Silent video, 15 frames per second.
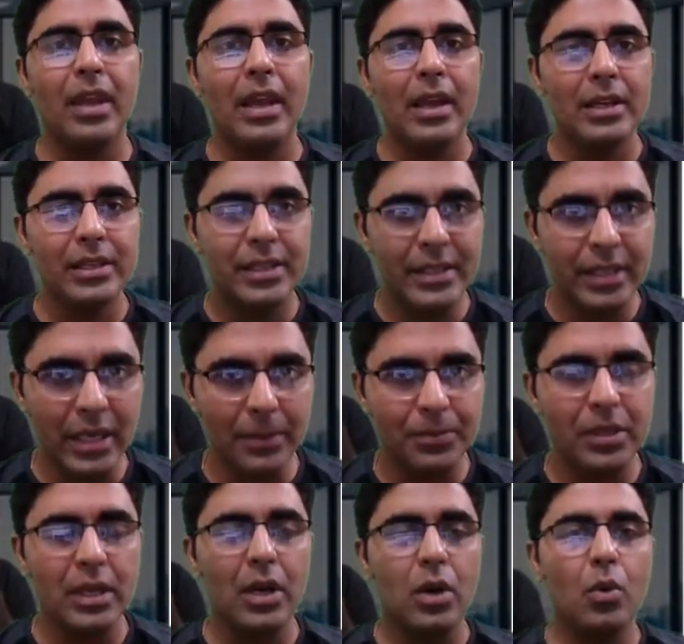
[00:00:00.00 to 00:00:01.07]
steps
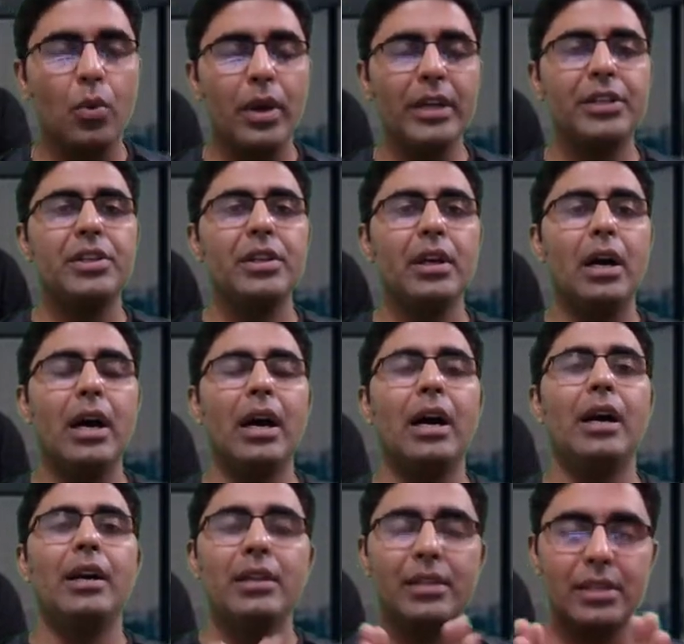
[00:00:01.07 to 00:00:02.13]
which are
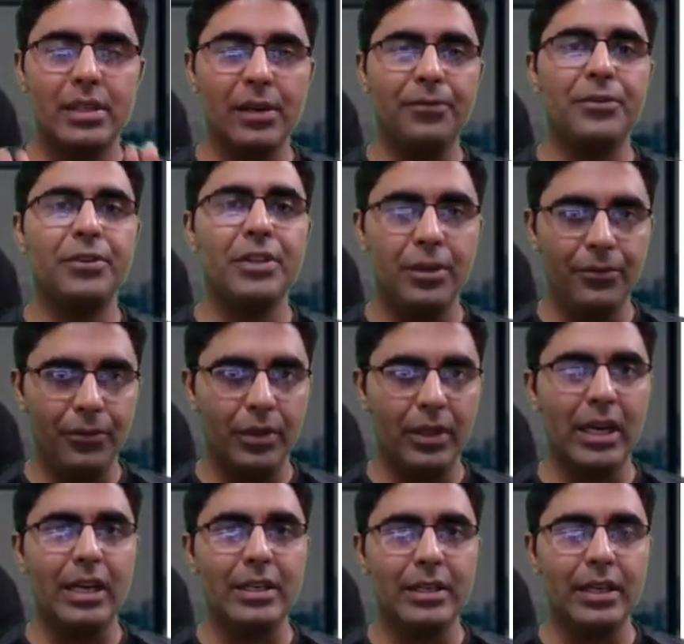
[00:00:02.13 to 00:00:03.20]
sufficient for
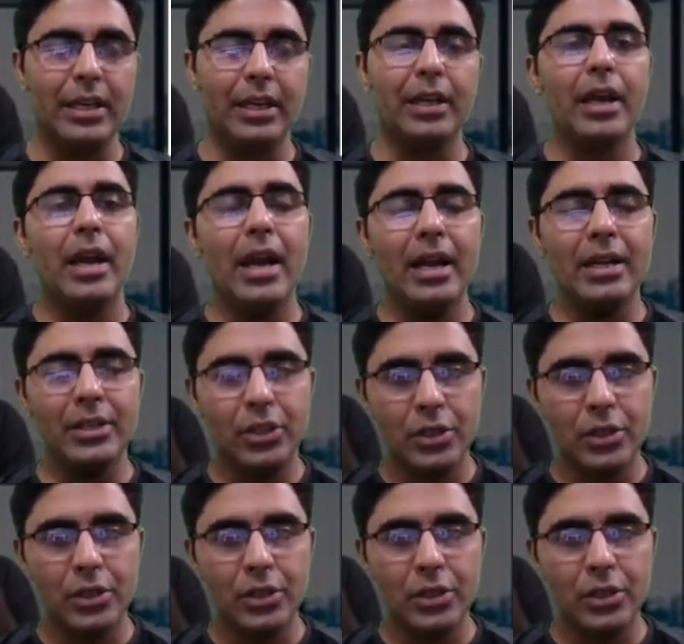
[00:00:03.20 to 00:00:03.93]
that day and